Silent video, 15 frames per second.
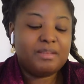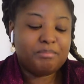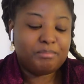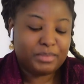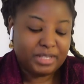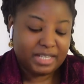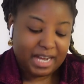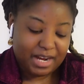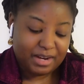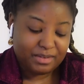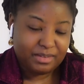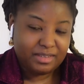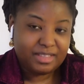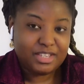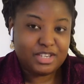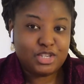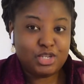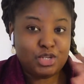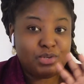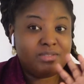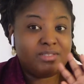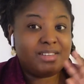But now the
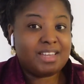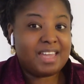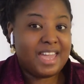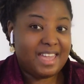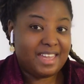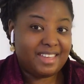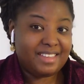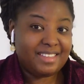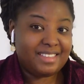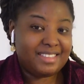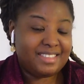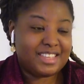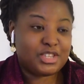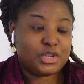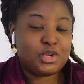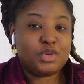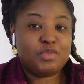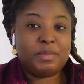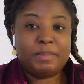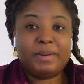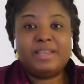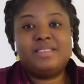new king that's going to
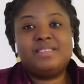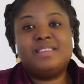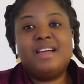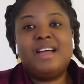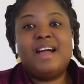replace